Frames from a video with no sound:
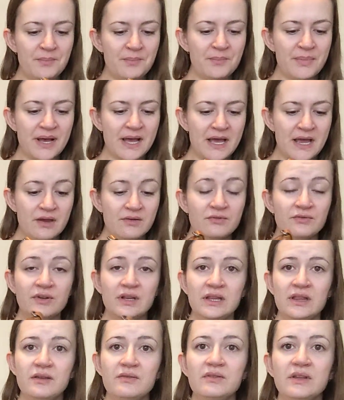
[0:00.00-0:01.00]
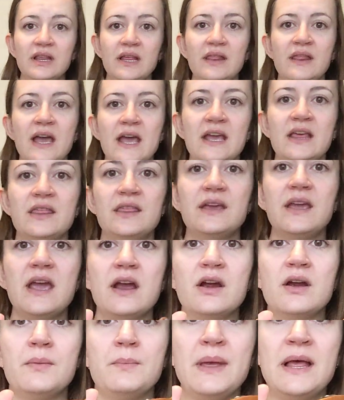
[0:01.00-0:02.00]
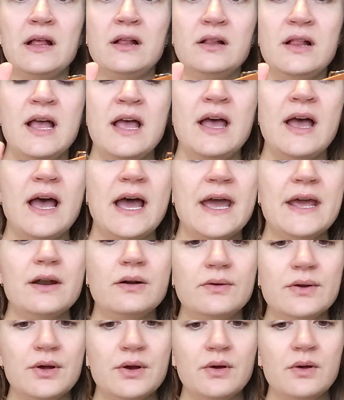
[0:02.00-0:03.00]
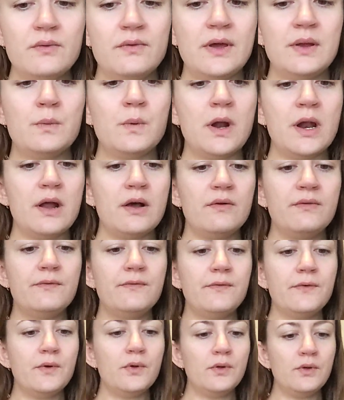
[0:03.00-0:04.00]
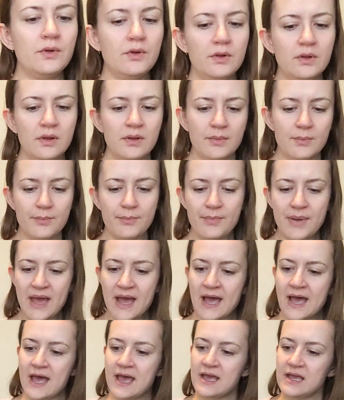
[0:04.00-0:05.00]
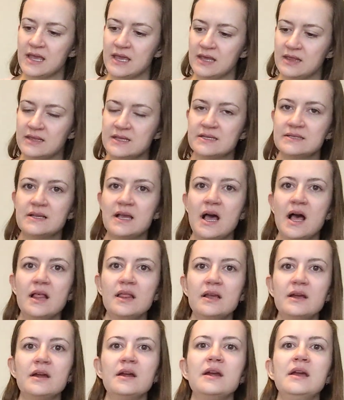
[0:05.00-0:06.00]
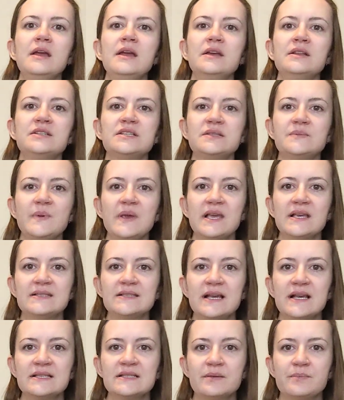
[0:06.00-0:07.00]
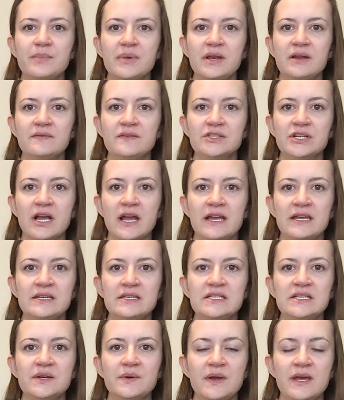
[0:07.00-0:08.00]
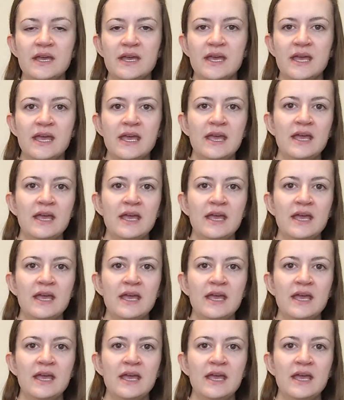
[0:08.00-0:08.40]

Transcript: But I really, really like the caramel. I don't know if I'd want a full bag in this color, just because it has a bit of shine to it.